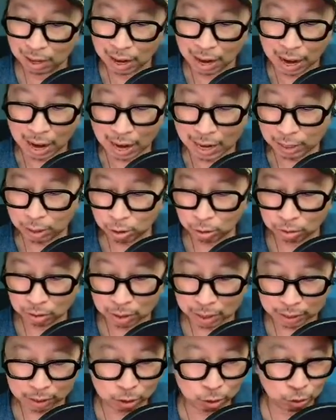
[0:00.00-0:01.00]
I don't
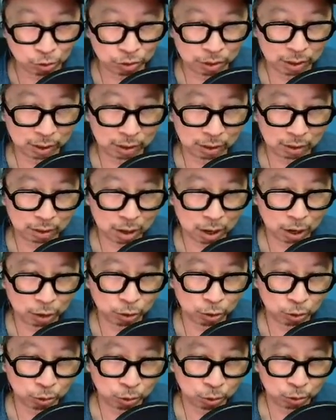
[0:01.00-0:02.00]
like using
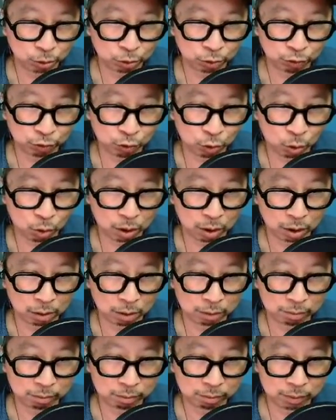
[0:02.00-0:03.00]
consoles for
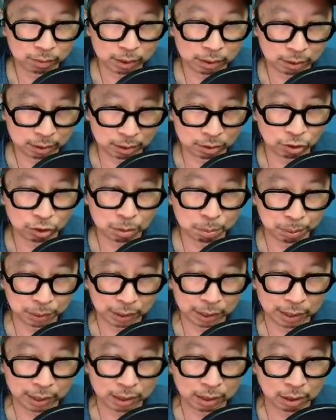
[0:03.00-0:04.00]
disc
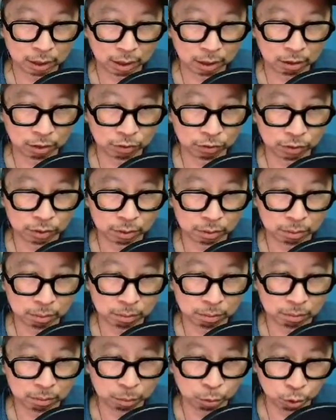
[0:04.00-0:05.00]
playing of
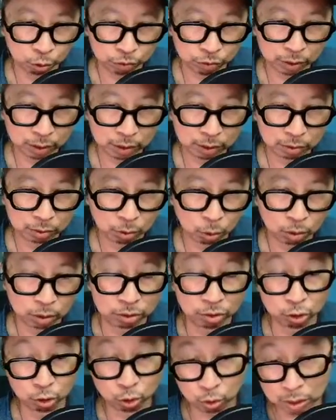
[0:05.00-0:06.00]
movies or
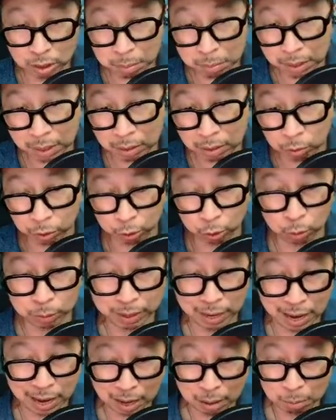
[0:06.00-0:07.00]
streaming with
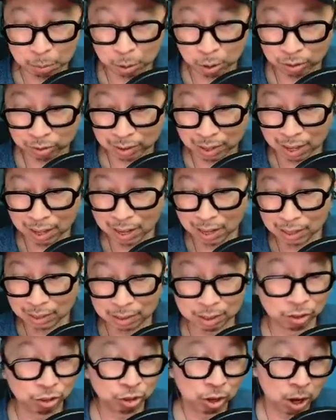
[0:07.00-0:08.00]
Dolby Atmos.
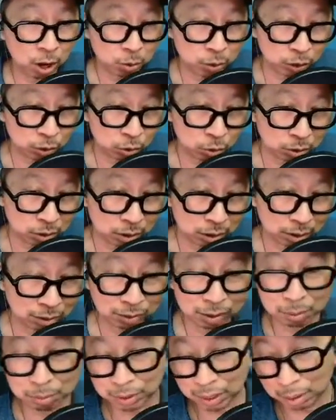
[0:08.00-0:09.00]
Doesn't always work.
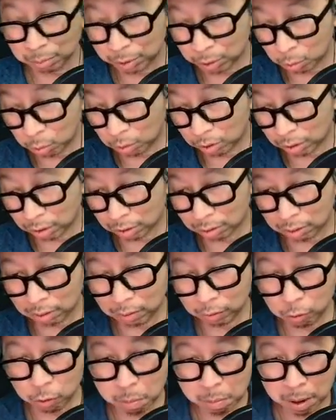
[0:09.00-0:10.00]
Sometimes it works.
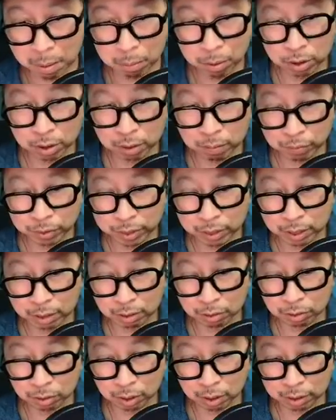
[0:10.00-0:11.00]
Remember,
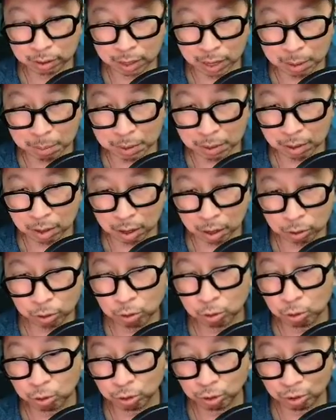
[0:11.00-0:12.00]
these gaming
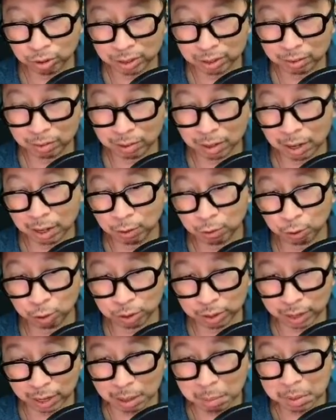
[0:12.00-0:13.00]
consoles are designed for
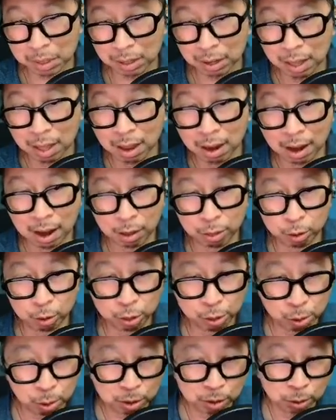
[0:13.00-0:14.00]
gaming, and they're
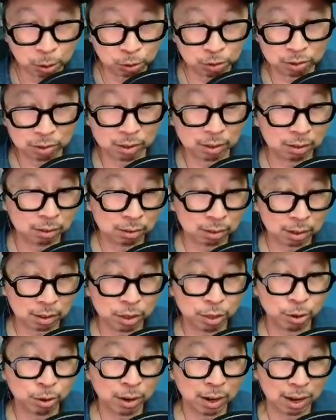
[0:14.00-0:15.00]
throwing those things
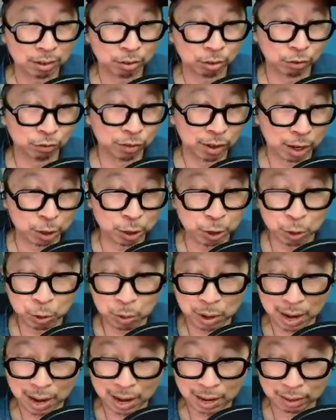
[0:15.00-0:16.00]
in there as a
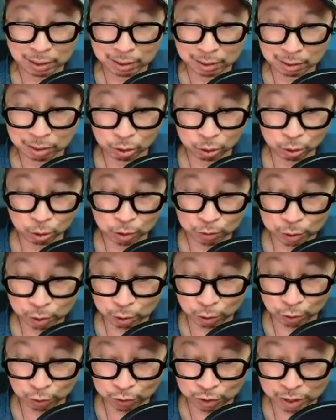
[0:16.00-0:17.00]
value-added
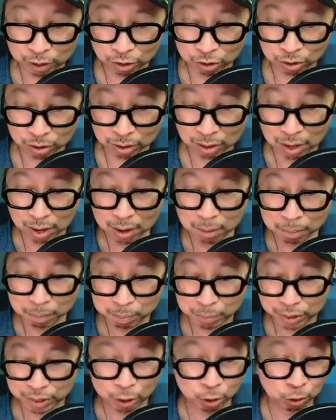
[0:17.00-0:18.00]
service or feature,
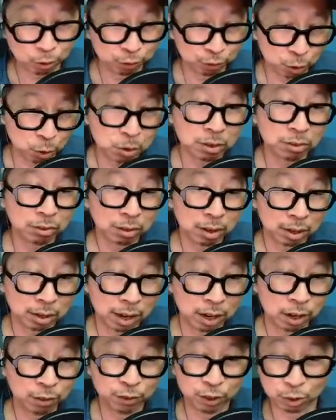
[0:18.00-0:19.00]
but they don't focus on
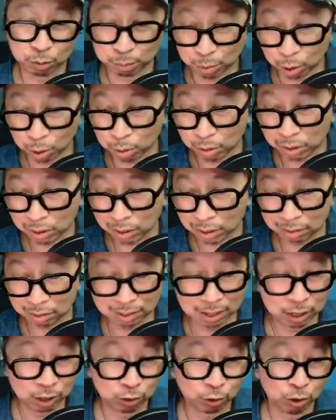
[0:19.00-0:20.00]
it. And if it's broken, it
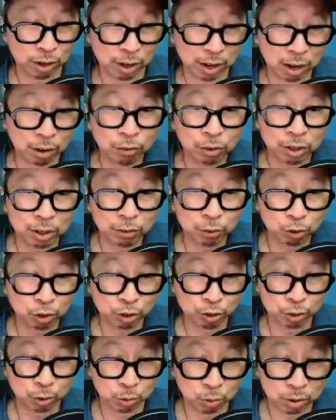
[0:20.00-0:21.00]
takes forever for
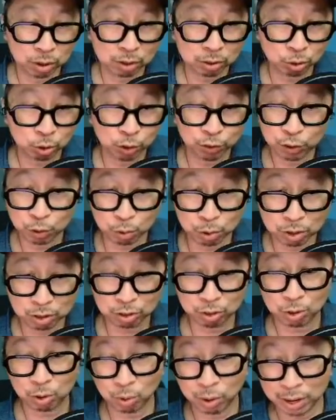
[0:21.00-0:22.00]
it to work. So if it
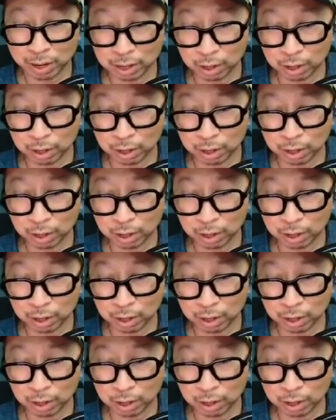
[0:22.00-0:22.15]
works, great.